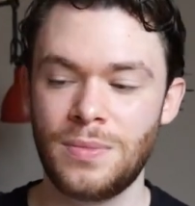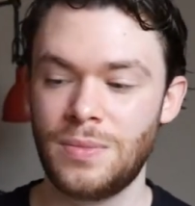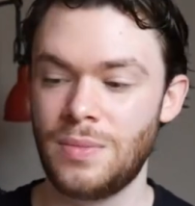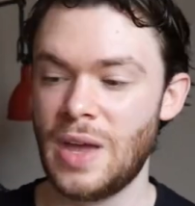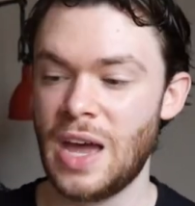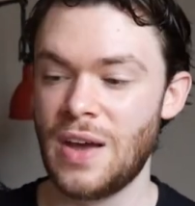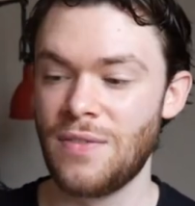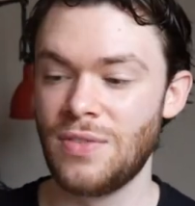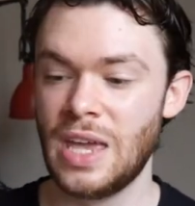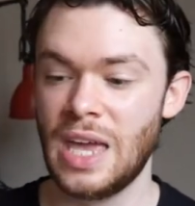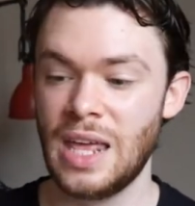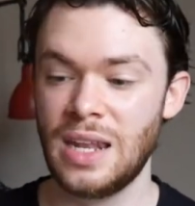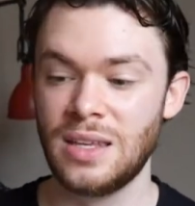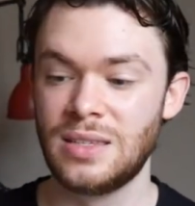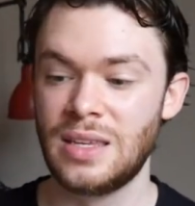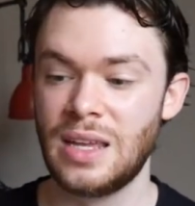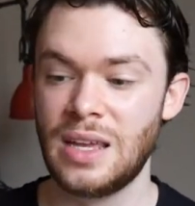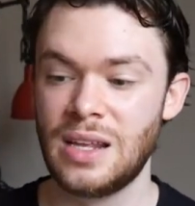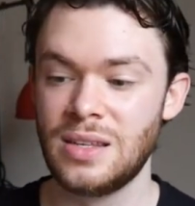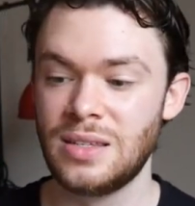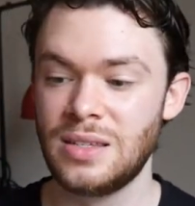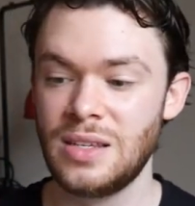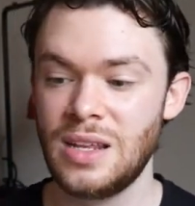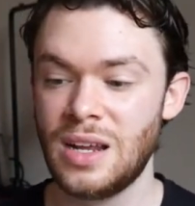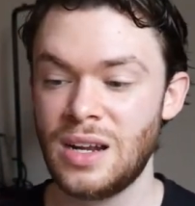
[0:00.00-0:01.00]

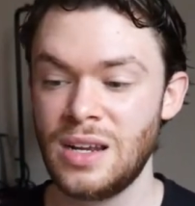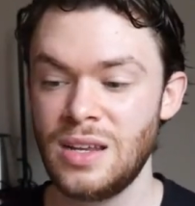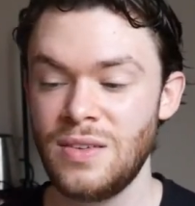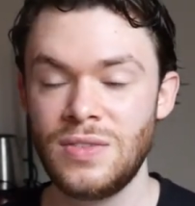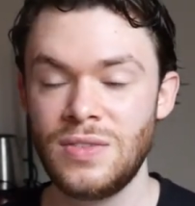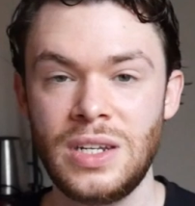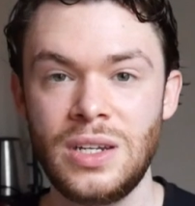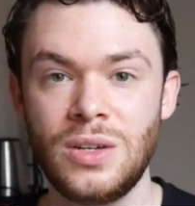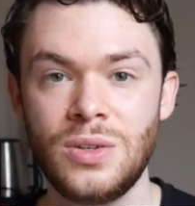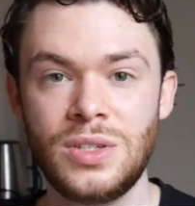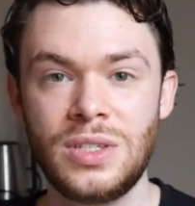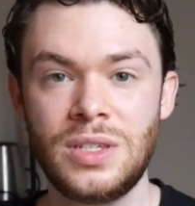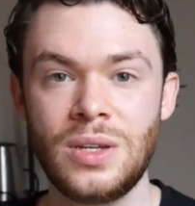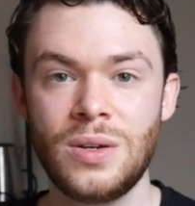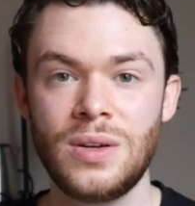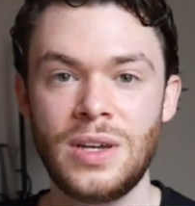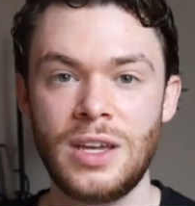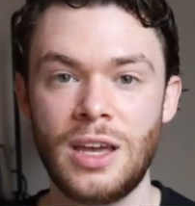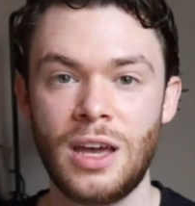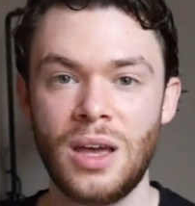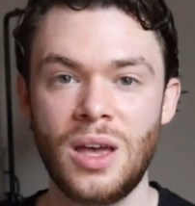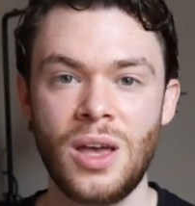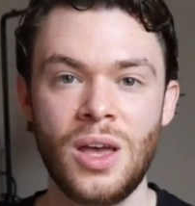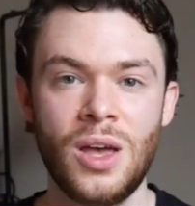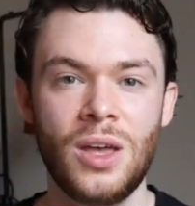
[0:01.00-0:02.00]
Afghanistan is not near
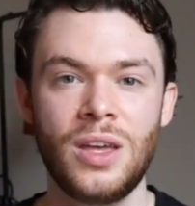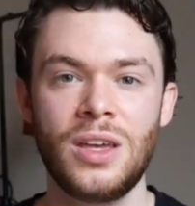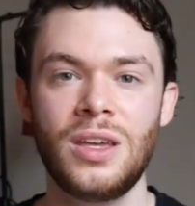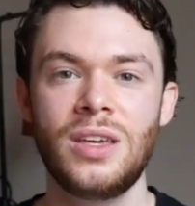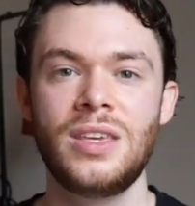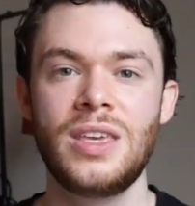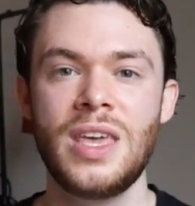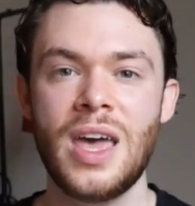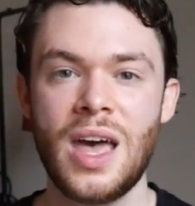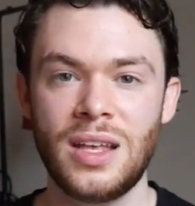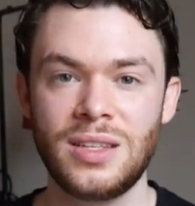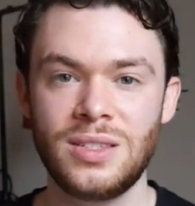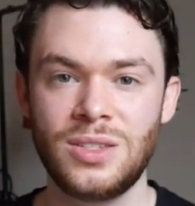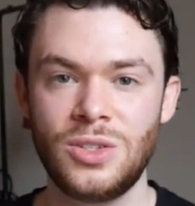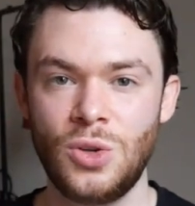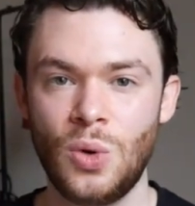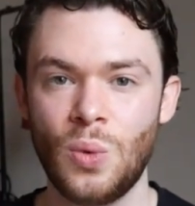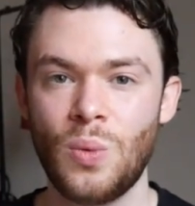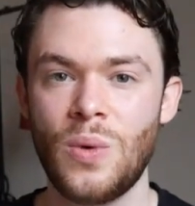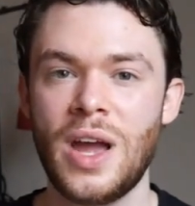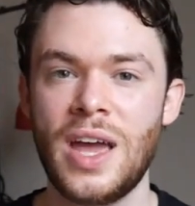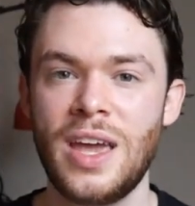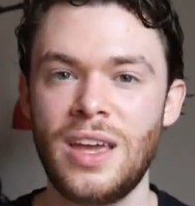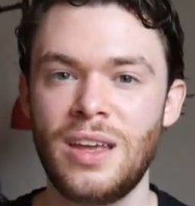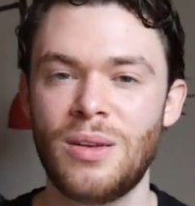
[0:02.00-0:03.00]
Syria. Yes, you're
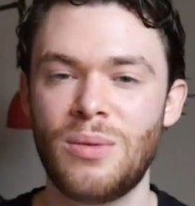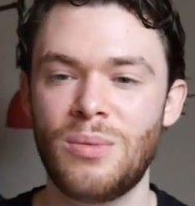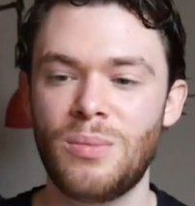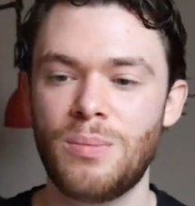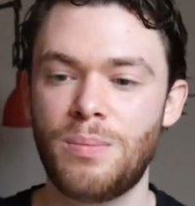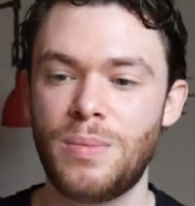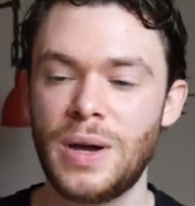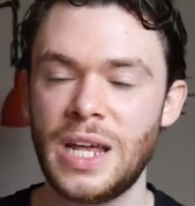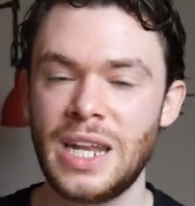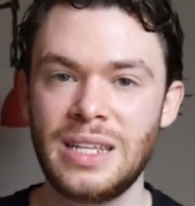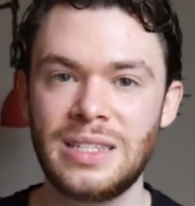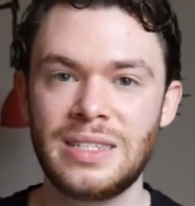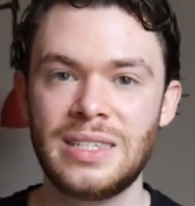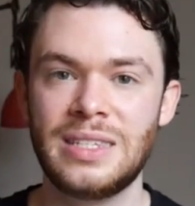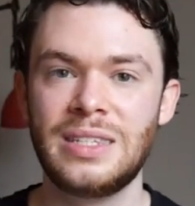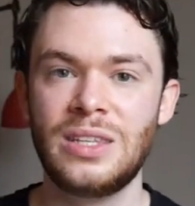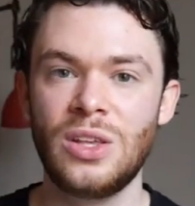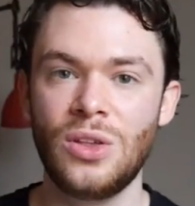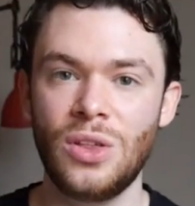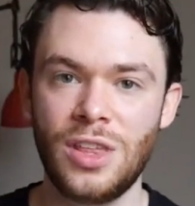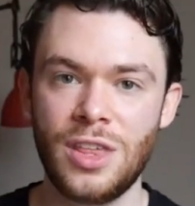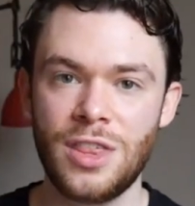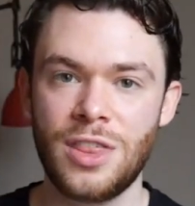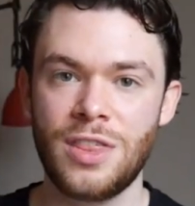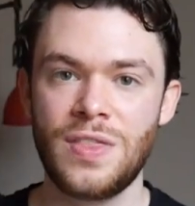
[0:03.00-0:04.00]
right, but it's
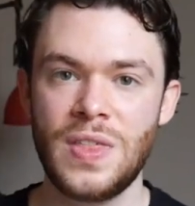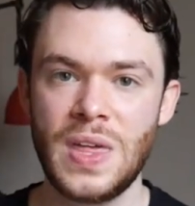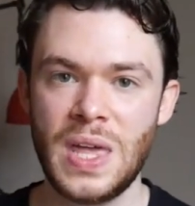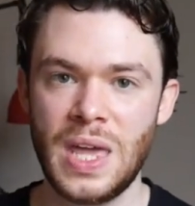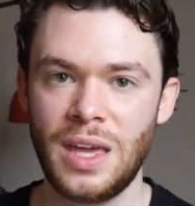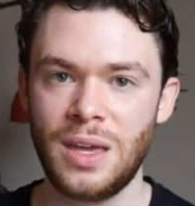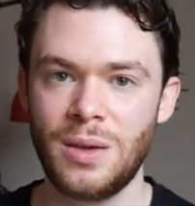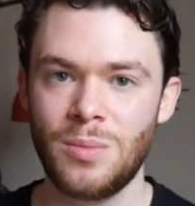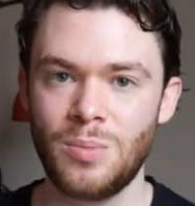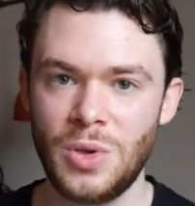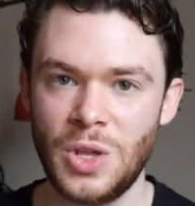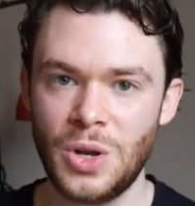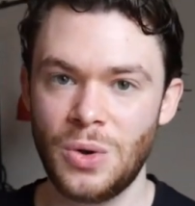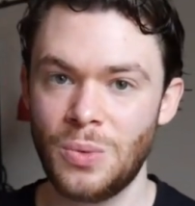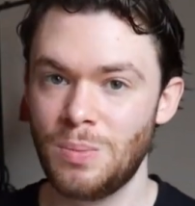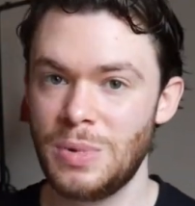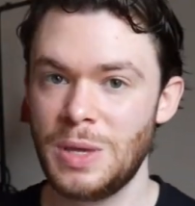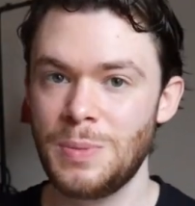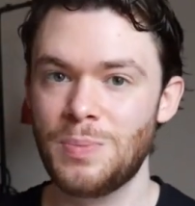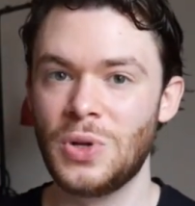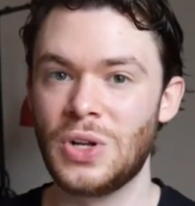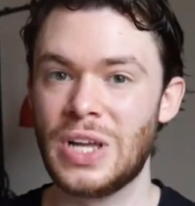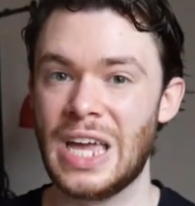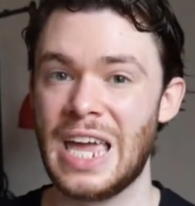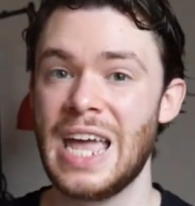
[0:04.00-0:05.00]
still a thing. You know,
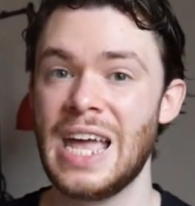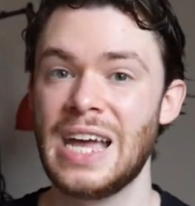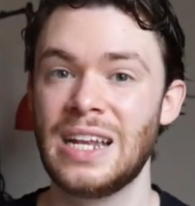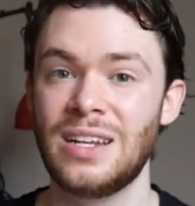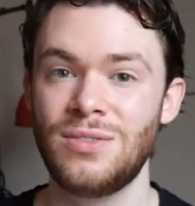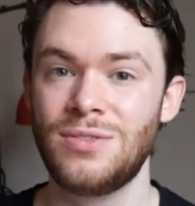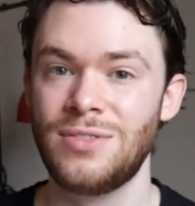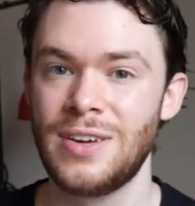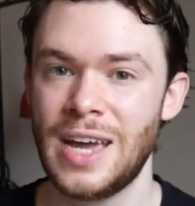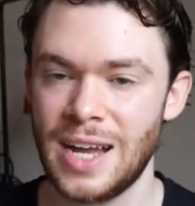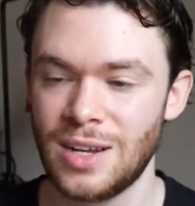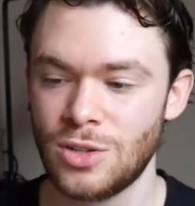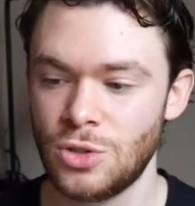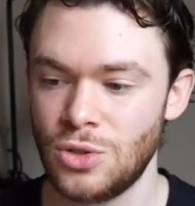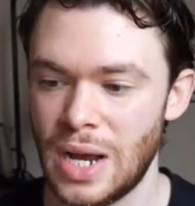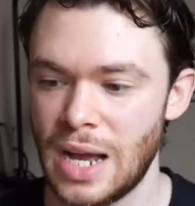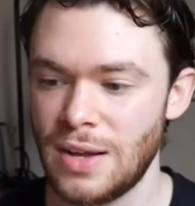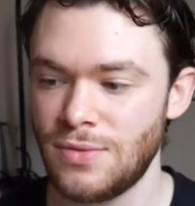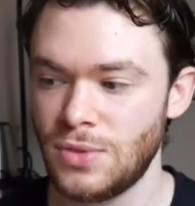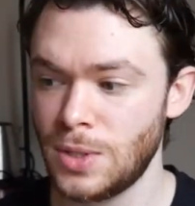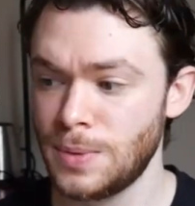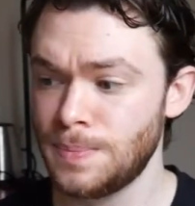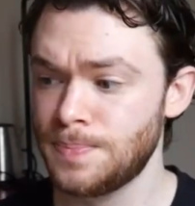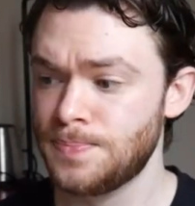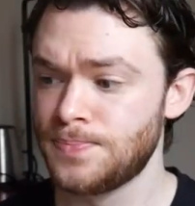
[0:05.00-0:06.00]
people can in fact
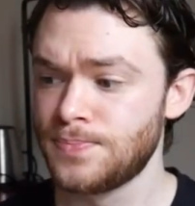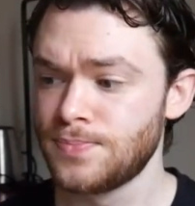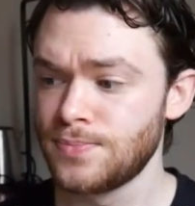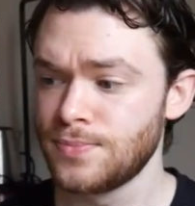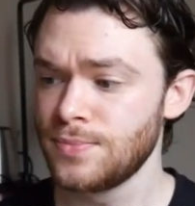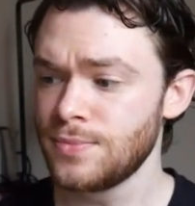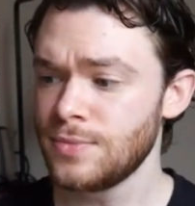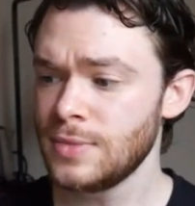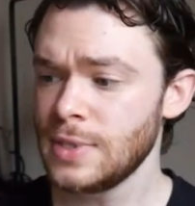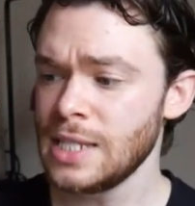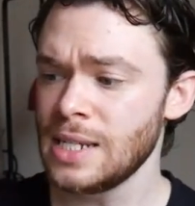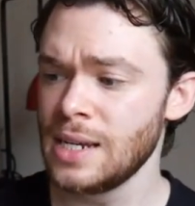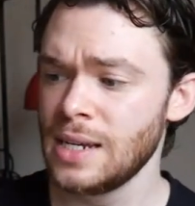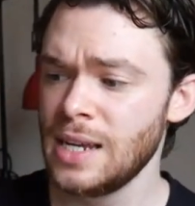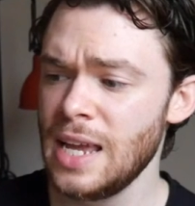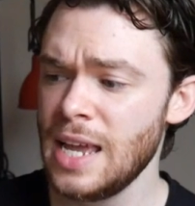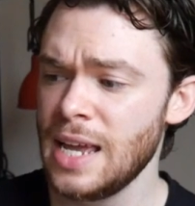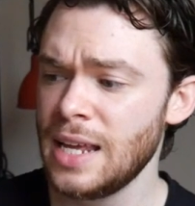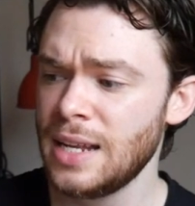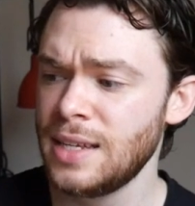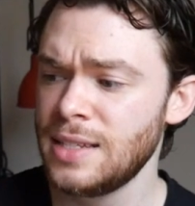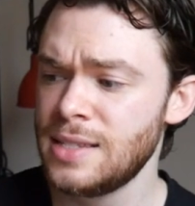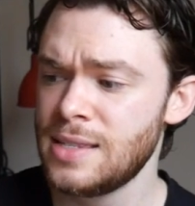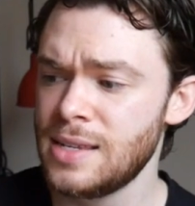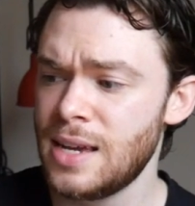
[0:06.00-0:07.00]
travel,
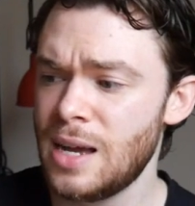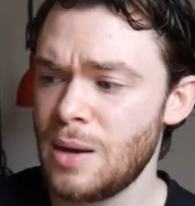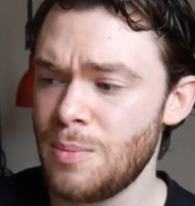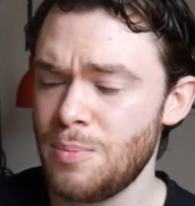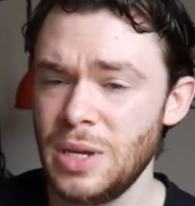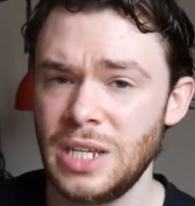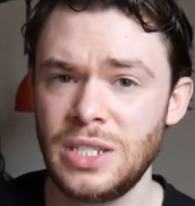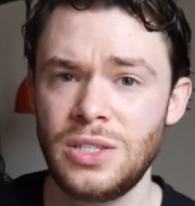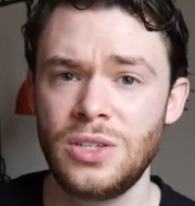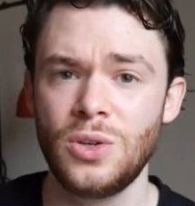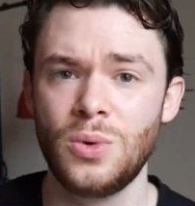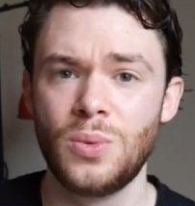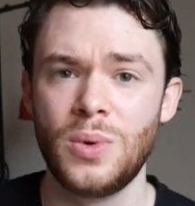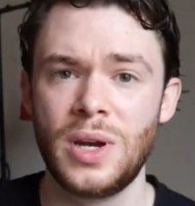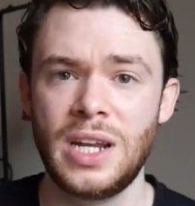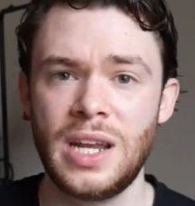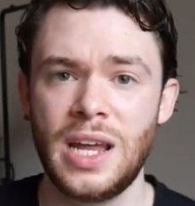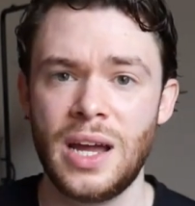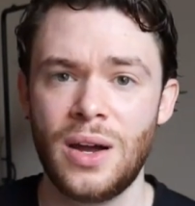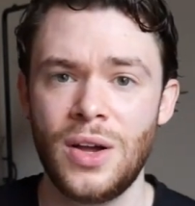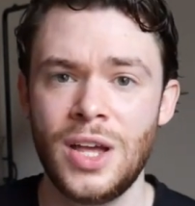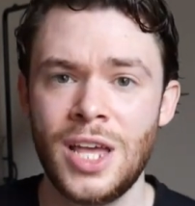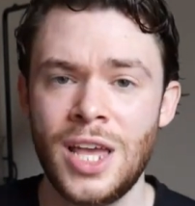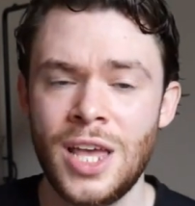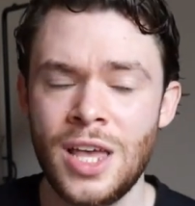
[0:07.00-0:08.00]
and it's a big deal right
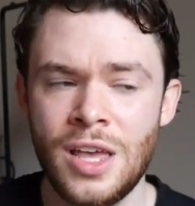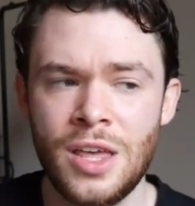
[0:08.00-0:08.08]
now.